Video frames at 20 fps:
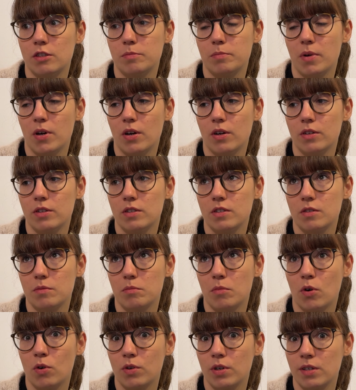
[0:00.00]
but
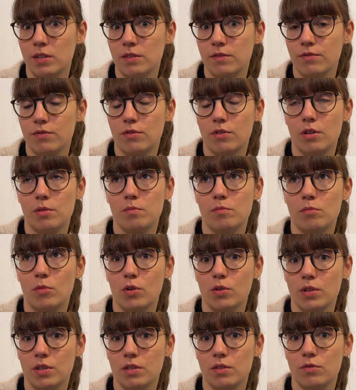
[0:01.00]
Morgan from
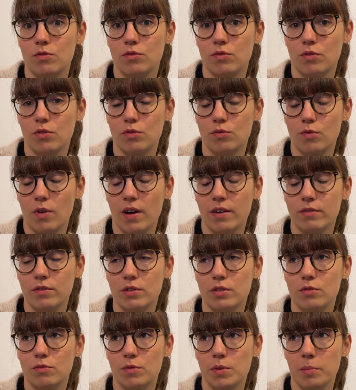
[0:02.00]
Morgan
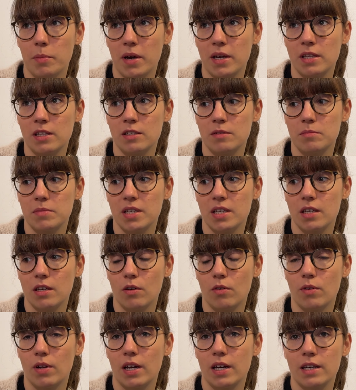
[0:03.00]
Unraveled reminded me,
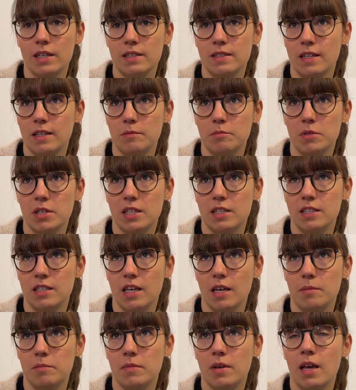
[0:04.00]
or like sent me a
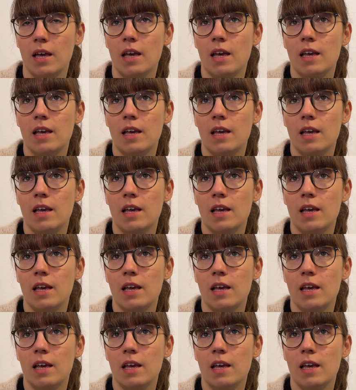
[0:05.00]
DM